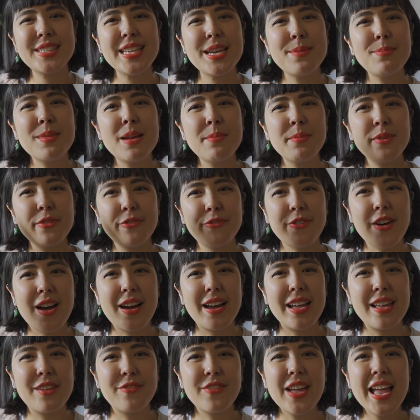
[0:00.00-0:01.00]
tip number
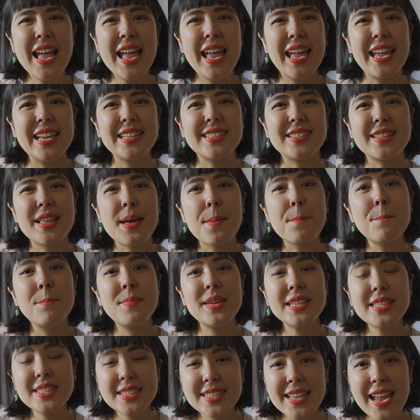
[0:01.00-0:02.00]
five is that
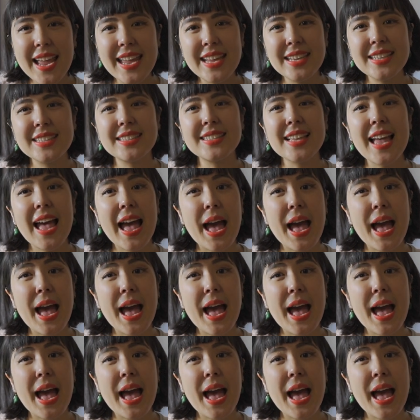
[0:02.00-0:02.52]
mistakes